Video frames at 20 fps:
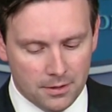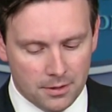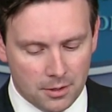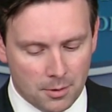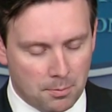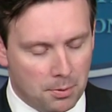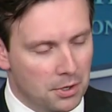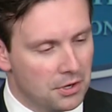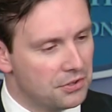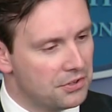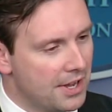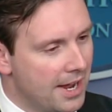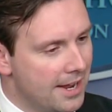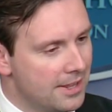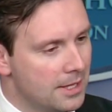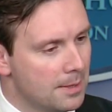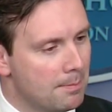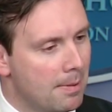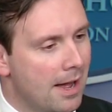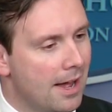know, put
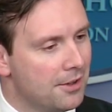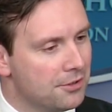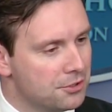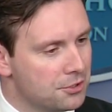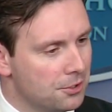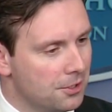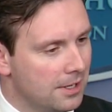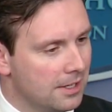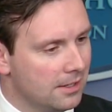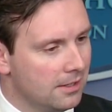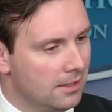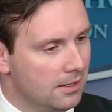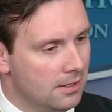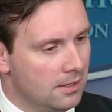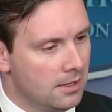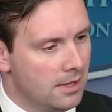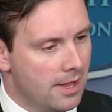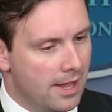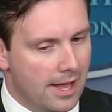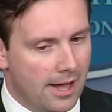aside the posturing
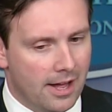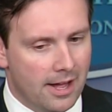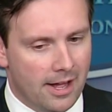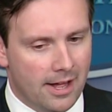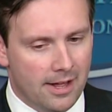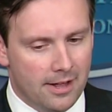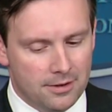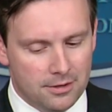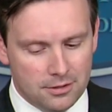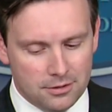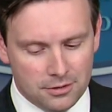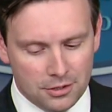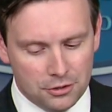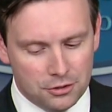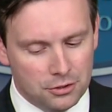to